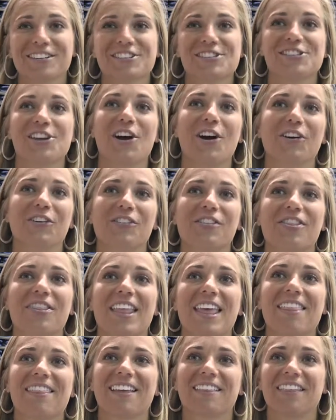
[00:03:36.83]
So
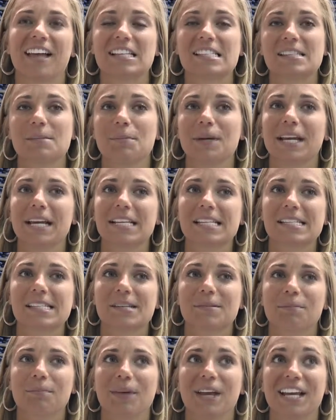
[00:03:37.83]
I think that's the
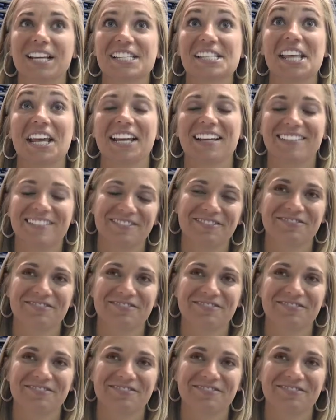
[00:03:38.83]
biggest biggest thing.